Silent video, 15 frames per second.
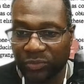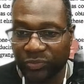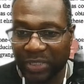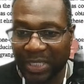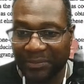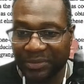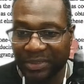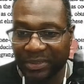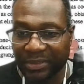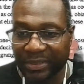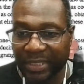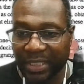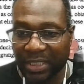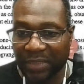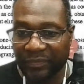I dropped a
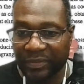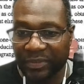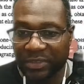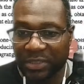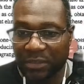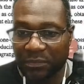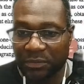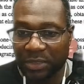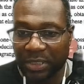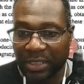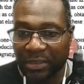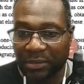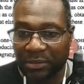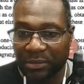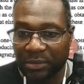negative, it seems
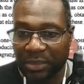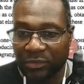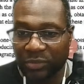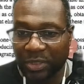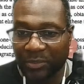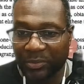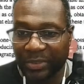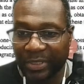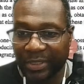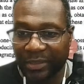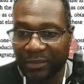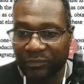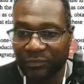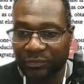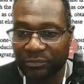like. Did I drop a
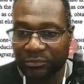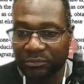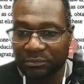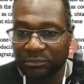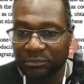negative?